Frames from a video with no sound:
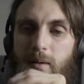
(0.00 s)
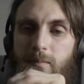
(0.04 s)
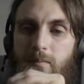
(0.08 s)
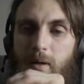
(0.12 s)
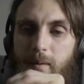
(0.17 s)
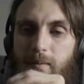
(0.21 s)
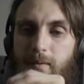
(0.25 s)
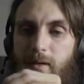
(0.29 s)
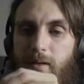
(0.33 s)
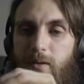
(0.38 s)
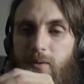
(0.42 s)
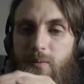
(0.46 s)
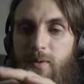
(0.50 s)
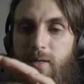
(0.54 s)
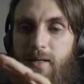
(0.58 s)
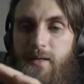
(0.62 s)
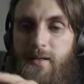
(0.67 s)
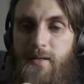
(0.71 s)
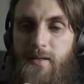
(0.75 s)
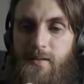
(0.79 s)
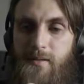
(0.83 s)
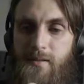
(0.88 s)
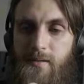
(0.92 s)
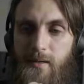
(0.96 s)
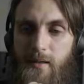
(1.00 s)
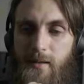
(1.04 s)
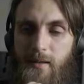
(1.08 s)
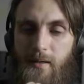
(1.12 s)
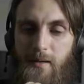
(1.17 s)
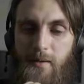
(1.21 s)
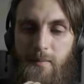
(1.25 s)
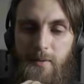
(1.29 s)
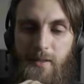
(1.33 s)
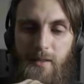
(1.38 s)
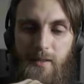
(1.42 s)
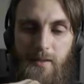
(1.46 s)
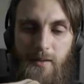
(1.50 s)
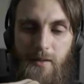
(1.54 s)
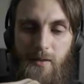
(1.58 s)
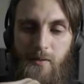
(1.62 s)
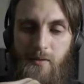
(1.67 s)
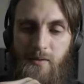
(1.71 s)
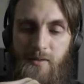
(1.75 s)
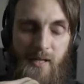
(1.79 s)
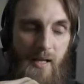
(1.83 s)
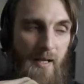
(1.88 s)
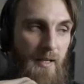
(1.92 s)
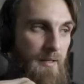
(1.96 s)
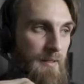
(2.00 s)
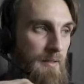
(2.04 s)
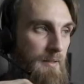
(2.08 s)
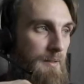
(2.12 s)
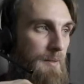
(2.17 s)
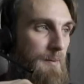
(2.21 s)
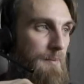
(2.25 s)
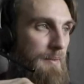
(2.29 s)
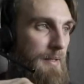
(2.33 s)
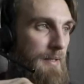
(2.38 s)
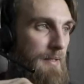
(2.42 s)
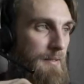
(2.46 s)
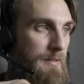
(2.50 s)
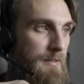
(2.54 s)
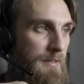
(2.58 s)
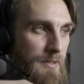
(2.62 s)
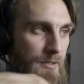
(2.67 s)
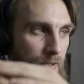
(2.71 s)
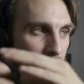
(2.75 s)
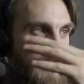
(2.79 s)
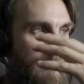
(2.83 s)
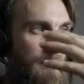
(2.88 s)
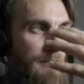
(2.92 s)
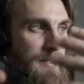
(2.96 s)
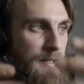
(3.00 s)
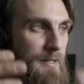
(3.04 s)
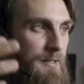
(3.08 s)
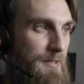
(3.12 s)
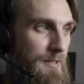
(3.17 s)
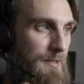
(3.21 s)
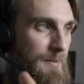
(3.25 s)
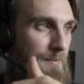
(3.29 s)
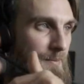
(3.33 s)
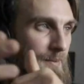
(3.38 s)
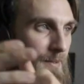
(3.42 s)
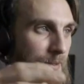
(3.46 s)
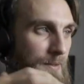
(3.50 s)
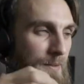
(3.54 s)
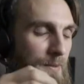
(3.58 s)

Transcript: I'm gonna go take him and just try to teach him,